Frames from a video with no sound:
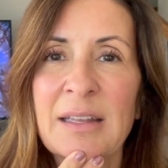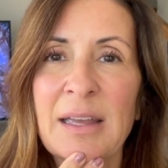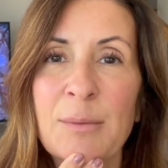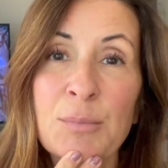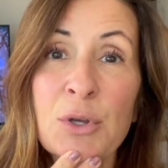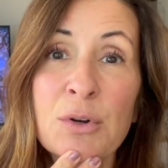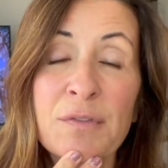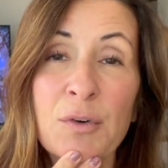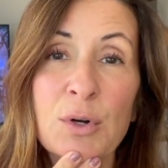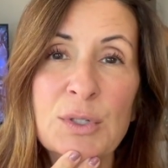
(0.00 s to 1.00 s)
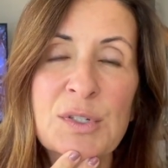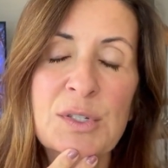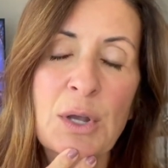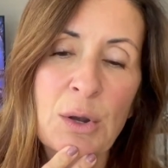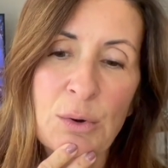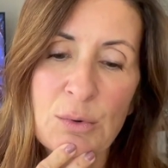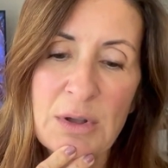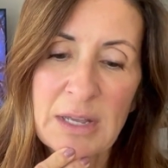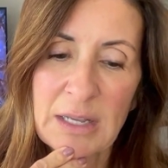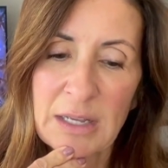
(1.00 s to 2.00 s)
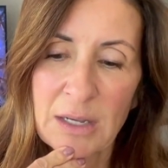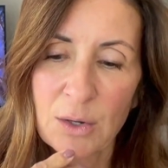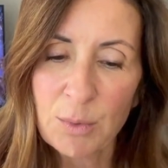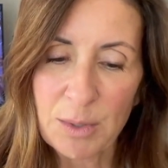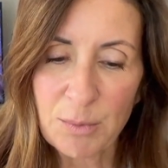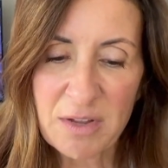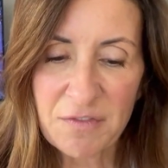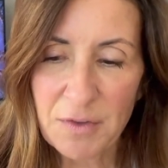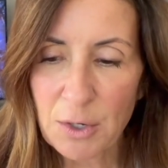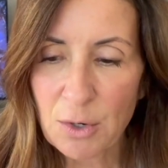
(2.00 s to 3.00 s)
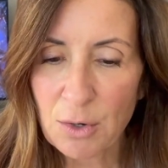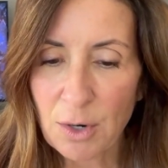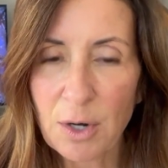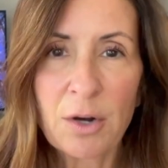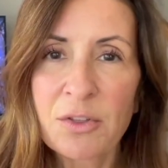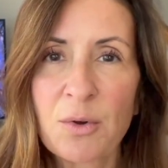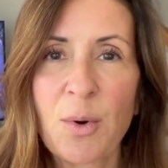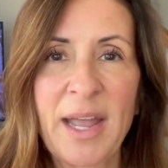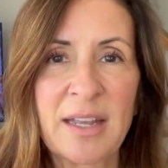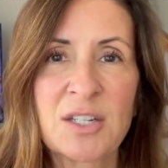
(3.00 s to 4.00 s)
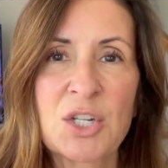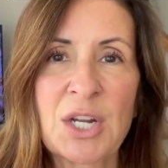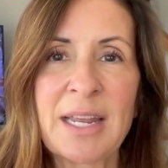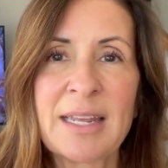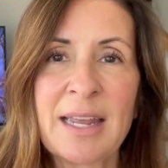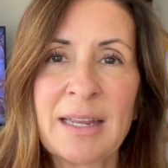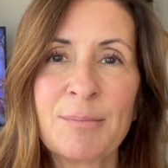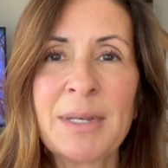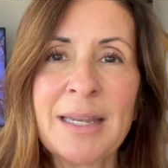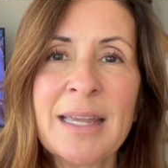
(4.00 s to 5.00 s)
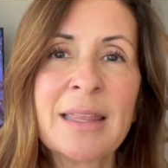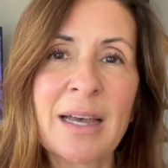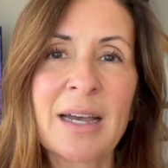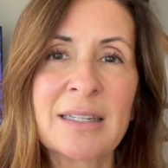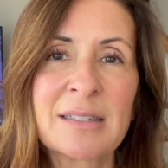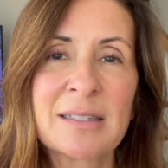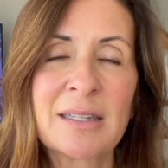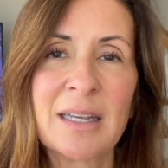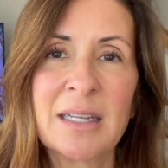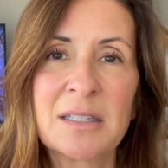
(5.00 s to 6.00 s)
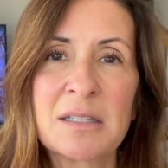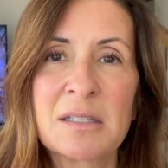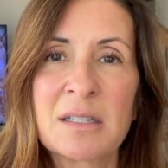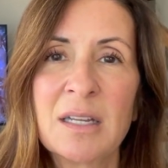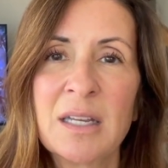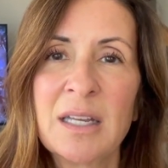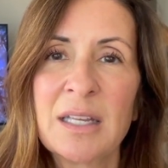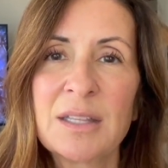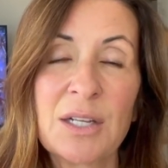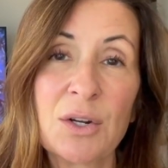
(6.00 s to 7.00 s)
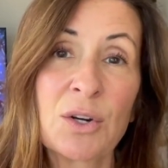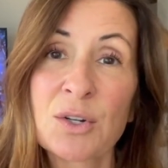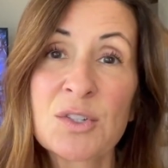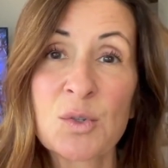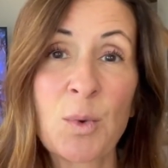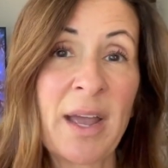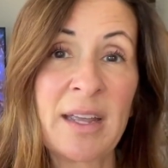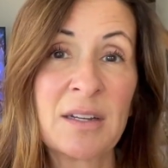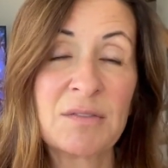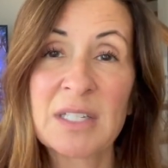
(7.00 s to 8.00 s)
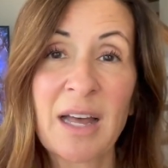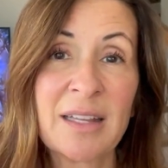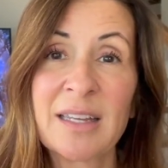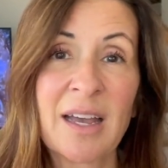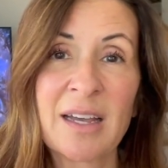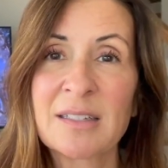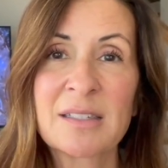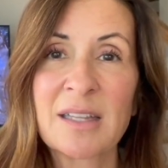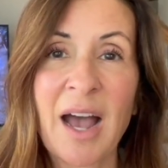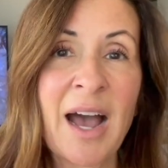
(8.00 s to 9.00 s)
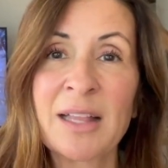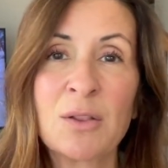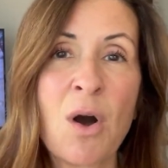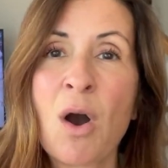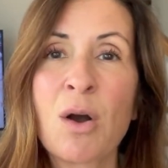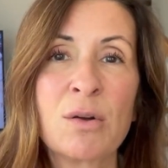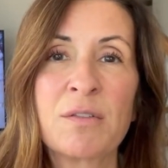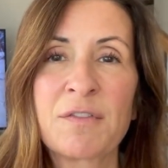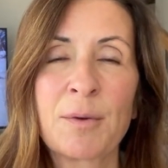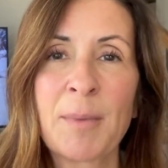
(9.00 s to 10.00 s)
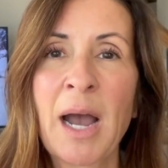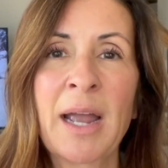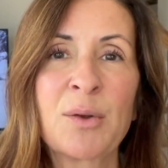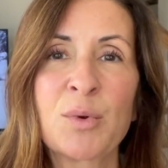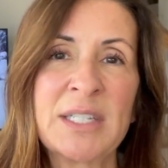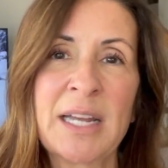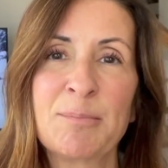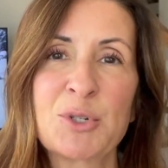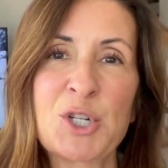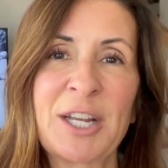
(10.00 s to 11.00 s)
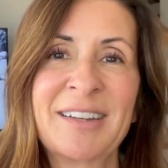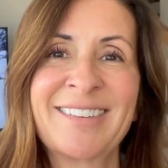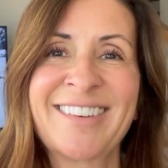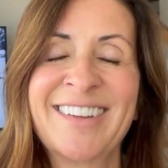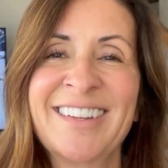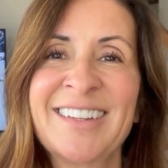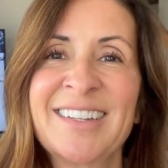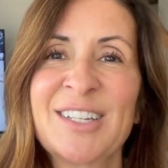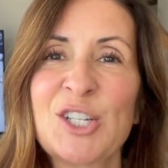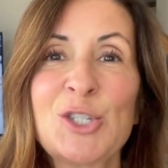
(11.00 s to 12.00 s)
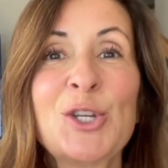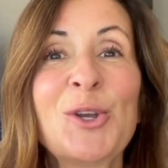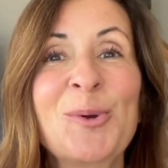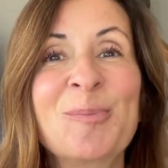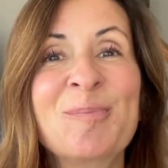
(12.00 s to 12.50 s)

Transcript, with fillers: and beautiful. So, when we feel earthquake shaking beneath us, it's the earth's way of telling us, I long for my redemption too.